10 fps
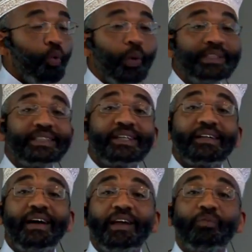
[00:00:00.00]
what
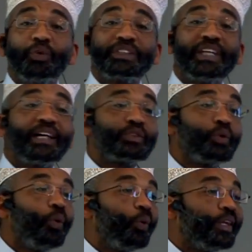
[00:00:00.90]
crime was that
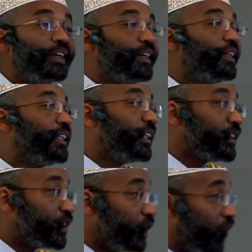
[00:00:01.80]
soul
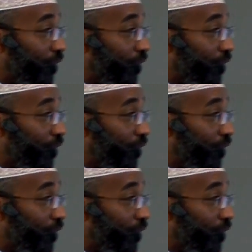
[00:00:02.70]
guilty